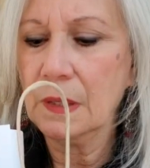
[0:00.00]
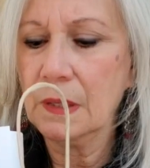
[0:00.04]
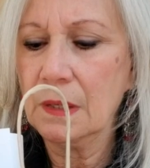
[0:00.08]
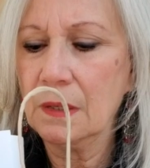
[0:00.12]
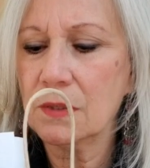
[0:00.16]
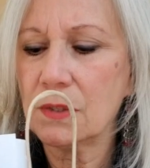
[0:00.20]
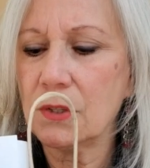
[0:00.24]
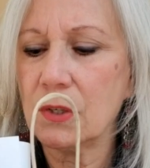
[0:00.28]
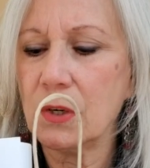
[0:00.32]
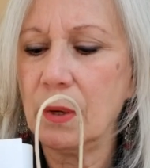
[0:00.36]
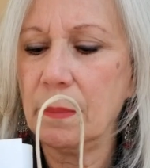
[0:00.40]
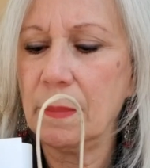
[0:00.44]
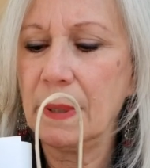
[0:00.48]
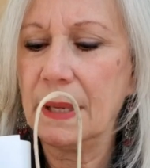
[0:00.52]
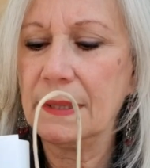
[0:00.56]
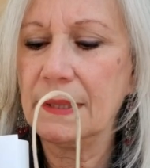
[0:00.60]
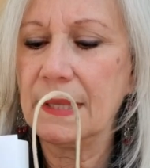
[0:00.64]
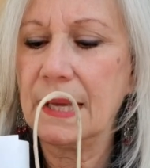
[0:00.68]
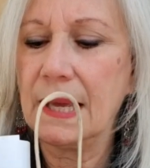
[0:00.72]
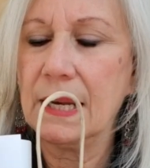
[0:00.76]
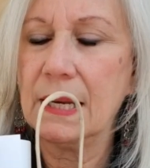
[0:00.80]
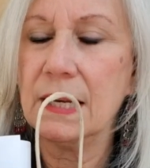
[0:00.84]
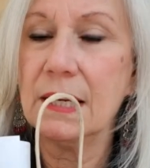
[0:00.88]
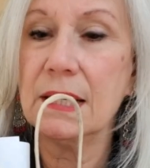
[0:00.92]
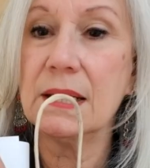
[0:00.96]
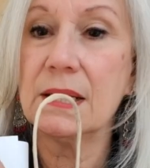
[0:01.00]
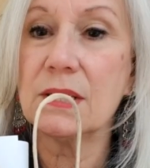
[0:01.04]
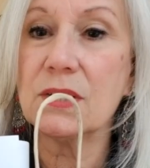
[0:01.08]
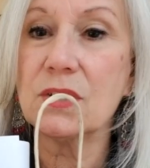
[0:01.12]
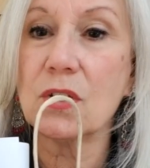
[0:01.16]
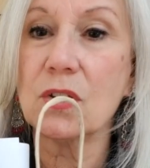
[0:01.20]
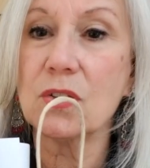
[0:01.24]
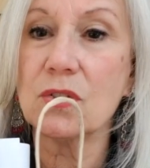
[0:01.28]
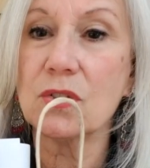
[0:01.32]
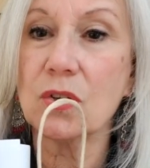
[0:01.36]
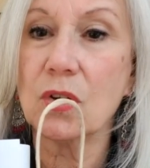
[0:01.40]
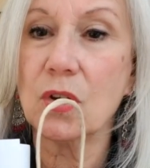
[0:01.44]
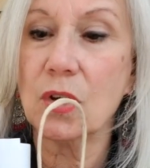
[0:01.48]
Sorry about that. And it's
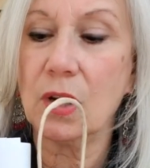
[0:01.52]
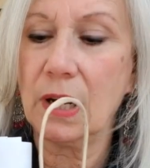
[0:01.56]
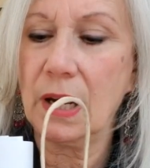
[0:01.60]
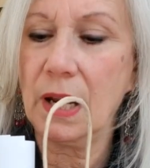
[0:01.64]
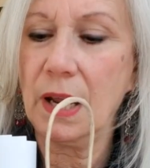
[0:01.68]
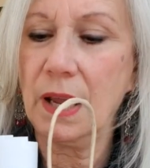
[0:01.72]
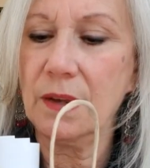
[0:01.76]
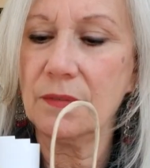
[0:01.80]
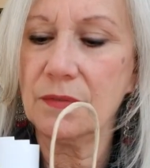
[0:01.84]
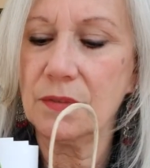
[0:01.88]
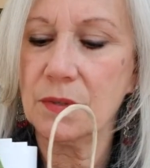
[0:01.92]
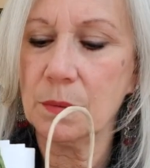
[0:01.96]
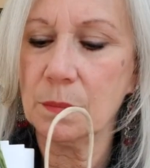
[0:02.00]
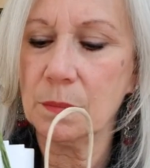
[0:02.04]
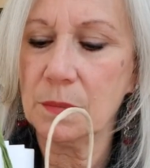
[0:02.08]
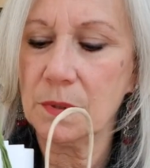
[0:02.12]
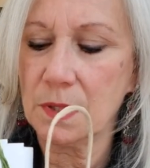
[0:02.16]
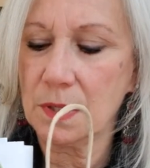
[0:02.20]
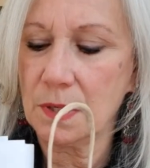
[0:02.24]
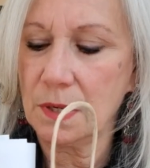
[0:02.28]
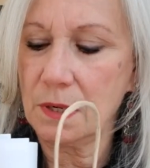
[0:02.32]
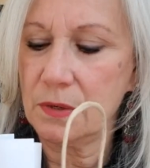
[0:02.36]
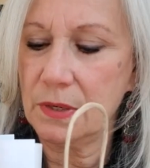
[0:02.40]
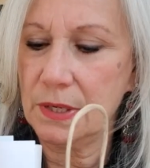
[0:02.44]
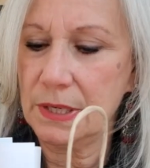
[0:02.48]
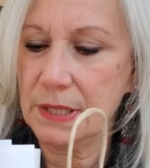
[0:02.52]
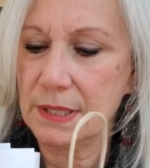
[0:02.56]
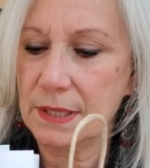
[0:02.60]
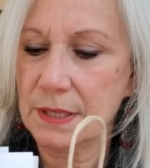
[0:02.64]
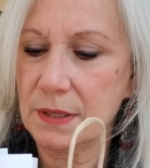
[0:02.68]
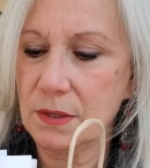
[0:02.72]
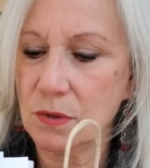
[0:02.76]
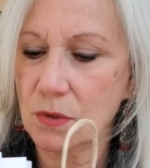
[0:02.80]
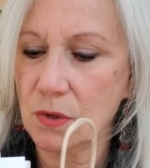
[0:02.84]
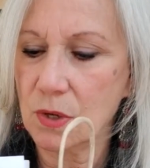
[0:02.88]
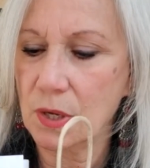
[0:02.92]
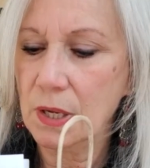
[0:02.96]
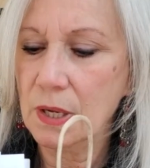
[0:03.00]
also going to have some sari
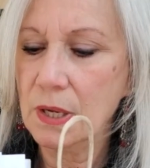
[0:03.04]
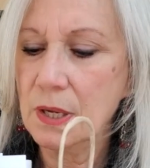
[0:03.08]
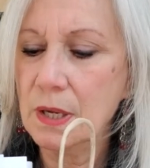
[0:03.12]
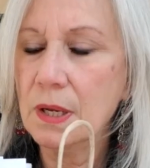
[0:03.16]
silk.